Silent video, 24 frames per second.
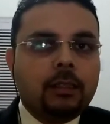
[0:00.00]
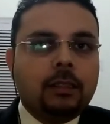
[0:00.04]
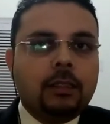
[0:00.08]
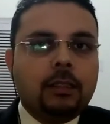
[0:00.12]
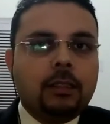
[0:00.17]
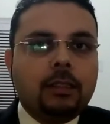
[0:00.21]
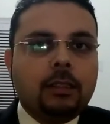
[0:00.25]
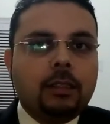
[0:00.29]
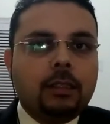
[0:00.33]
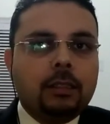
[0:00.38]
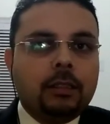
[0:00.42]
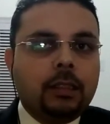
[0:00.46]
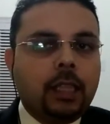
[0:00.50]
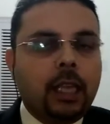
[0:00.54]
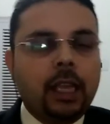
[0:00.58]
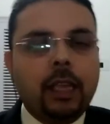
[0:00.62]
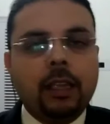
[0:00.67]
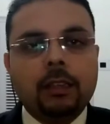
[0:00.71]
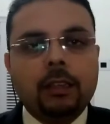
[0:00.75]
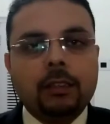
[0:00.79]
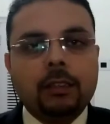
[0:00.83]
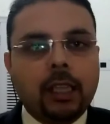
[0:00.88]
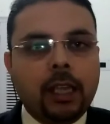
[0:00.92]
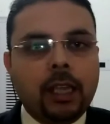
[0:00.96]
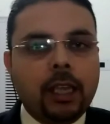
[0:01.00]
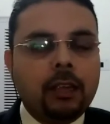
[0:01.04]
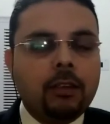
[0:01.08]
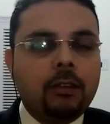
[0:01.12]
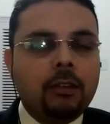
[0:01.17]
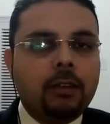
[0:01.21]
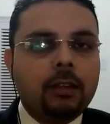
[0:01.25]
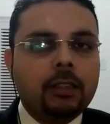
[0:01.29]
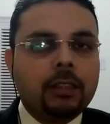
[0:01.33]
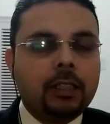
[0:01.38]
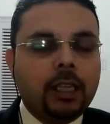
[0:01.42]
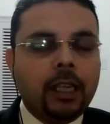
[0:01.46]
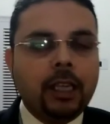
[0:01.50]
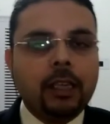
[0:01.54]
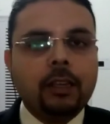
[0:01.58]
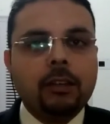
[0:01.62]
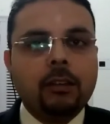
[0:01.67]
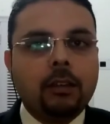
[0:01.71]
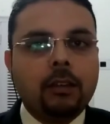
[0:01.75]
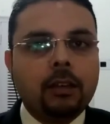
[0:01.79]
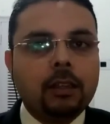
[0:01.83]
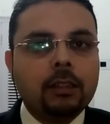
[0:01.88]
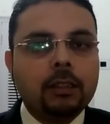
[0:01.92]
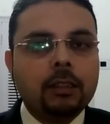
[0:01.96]
thank God, thank
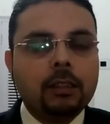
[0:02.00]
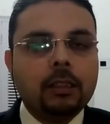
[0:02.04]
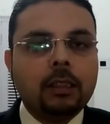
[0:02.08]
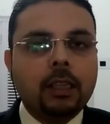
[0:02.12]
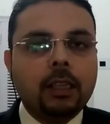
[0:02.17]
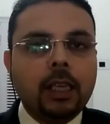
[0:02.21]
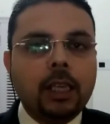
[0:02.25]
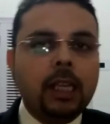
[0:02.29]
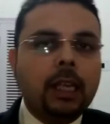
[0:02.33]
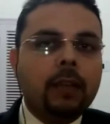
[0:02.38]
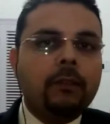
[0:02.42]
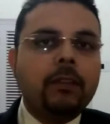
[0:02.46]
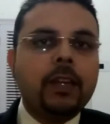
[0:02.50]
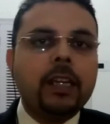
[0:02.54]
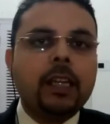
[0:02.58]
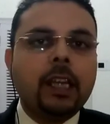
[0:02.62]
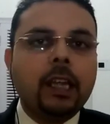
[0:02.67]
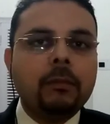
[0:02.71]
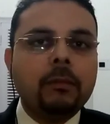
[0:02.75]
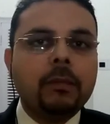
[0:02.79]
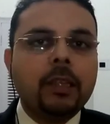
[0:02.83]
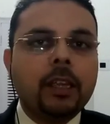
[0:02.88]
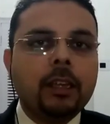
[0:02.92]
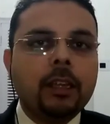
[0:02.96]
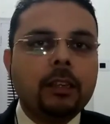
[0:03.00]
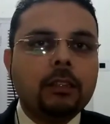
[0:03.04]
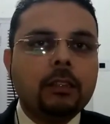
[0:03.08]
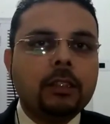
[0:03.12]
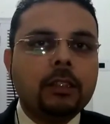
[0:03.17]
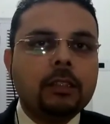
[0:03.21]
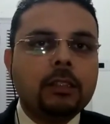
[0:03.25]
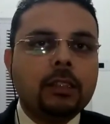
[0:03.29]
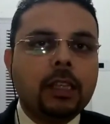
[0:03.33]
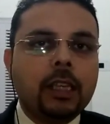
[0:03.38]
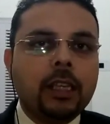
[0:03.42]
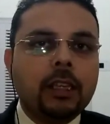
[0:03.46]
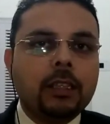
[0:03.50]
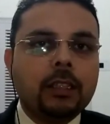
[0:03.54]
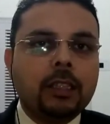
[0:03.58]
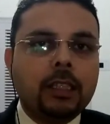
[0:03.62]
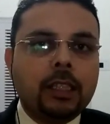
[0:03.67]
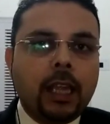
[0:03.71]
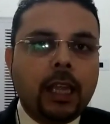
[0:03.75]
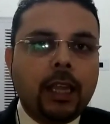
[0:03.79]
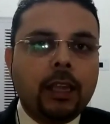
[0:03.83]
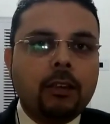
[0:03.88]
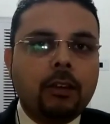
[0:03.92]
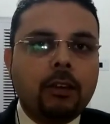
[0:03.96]
God. And every time they are saying thank
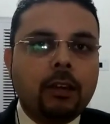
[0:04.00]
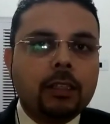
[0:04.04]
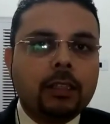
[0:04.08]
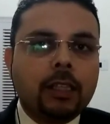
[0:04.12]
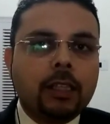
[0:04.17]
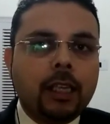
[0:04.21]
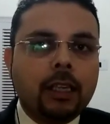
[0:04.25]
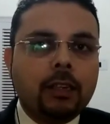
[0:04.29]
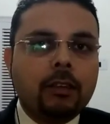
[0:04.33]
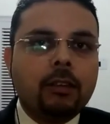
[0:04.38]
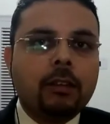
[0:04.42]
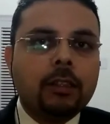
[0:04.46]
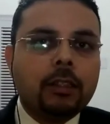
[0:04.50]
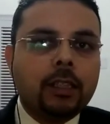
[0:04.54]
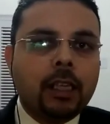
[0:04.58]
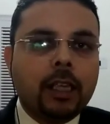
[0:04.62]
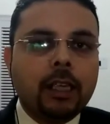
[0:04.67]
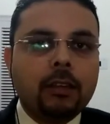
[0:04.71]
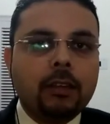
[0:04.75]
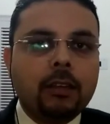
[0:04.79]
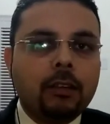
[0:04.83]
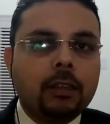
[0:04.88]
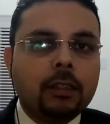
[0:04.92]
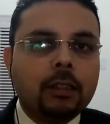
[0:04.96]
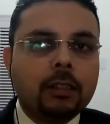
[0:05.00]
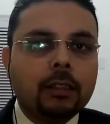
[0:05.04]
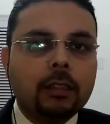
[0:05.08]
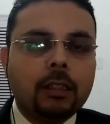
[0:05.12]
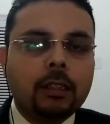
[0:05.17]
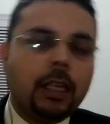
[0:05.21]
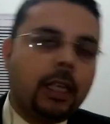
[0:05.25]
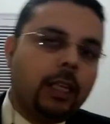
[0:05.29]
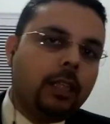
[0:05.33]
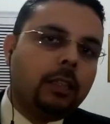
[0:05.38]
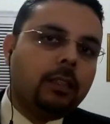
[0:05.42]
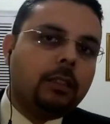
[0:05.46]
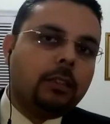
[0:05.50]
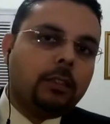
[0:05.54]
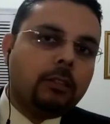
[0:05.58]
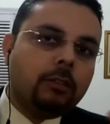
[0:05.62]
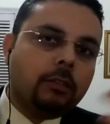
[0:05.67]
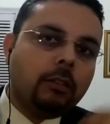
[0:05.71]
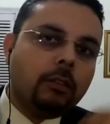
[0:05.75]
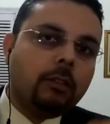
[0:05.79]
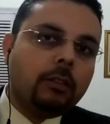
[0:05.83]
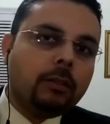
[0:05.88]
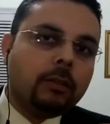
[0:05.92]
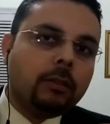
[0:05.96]
God, thank God, thank God. And you
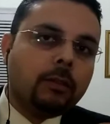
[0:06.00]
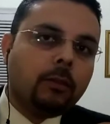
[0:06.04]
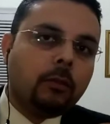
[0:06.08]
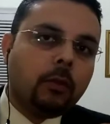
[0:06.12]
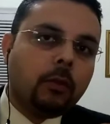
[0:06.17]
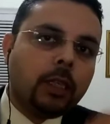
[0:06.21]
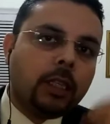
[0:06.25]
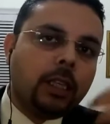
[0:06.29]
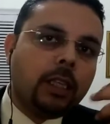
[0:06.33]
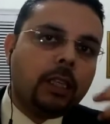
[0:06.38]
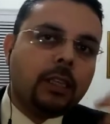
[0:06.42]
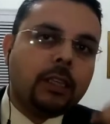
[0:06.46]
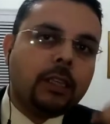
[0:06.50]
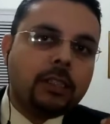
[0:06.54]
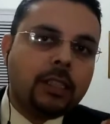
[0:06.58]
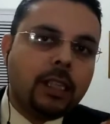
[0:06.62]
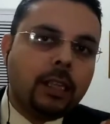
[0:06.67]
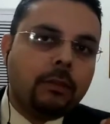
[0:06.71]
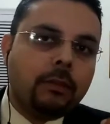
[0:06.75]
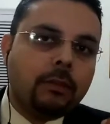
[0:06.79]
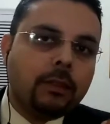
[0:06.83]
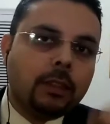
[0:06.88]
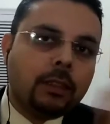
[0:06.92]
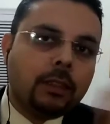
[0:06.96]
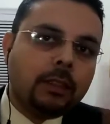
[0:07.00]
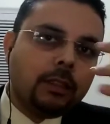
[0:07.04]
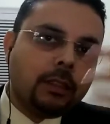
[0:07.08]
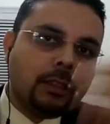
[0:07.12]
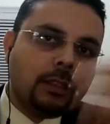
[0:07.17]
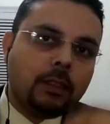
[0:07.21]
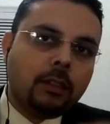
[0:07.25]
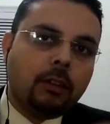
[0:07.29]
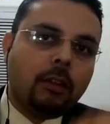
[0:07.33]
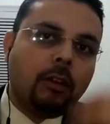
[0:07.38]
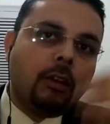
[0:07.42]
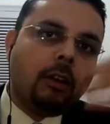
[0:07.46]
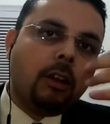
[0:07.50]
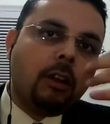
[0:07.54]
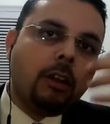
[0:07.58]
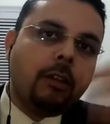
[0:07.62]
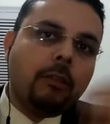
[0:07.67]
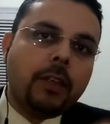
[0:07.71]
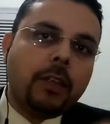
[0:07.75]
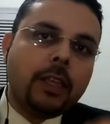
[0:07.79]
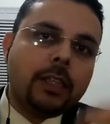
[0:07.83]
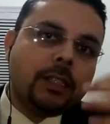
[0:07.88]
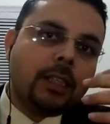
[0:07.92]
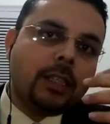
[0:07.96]
know what they receive? Always the
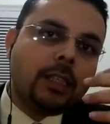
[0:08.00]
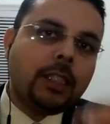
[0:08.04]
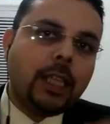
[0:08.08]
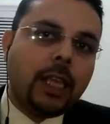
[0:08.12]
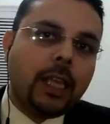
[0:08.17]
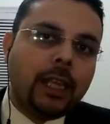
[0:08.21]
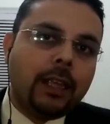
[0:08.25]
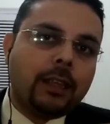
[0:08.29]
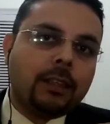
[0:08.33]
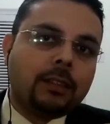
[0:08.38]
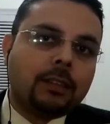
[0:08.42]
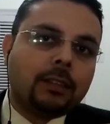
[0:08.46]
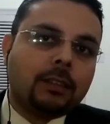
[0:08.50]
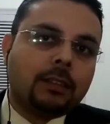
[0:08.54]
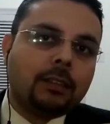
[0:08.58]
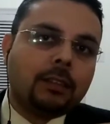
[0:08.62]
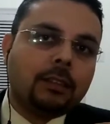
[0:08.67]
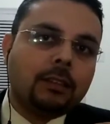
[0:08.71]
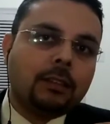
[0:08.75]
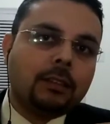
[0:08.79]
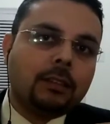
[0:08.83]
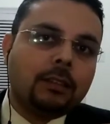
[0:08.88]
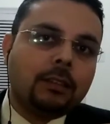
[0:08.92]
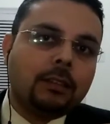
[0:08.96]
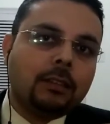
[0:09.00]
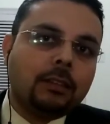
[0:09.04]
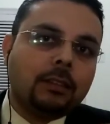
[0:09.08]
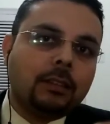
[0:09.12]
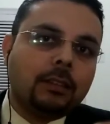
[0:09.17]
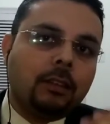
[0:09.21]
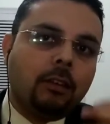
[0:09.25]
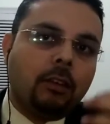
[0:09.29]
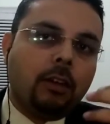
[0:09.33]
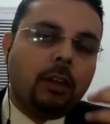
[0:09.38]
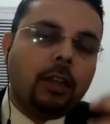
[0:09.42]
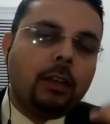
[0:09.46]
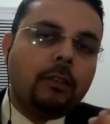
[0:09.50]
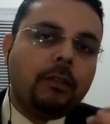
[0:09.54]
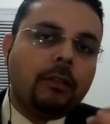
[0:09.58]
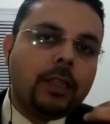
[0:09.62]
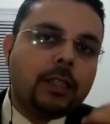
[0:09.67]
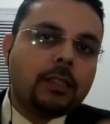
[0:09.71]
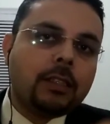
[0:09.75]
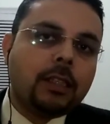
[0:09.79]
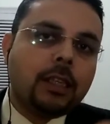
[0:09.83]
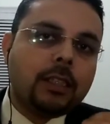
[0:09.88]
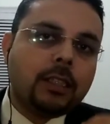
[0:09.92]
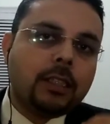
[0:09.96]
thanks. Always such
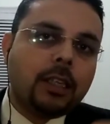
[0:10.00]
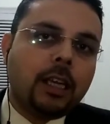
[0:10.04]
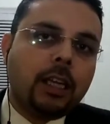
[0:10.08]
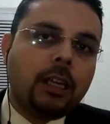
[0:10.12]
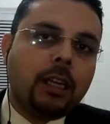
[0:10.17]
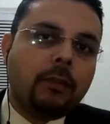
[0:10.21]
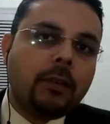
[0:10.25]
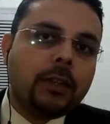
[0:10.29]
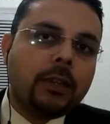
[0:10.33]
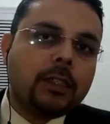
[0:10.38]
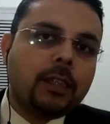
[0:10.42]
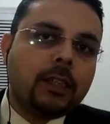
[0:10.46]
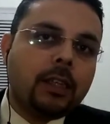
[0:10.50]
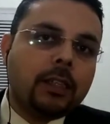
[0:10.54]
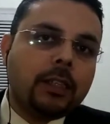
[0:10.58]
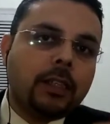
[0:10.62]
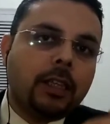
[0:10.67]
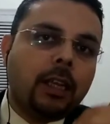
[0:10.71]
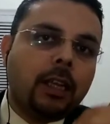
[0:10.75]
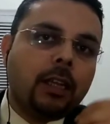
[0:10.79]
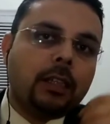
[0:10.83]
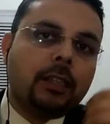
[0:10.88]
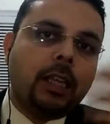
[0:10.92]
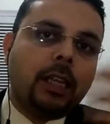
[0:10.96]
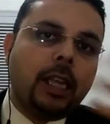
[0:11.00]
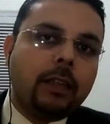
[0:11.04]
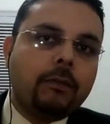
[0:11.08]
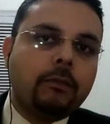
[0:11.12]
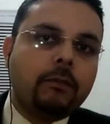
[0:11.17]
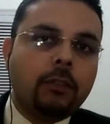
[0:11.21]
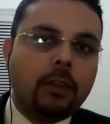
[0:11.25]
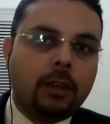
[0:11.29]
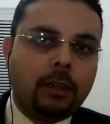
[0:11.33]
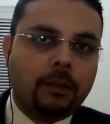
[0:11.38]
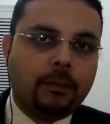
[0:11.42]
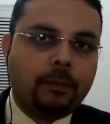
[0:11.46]
kind of results, they are thankful.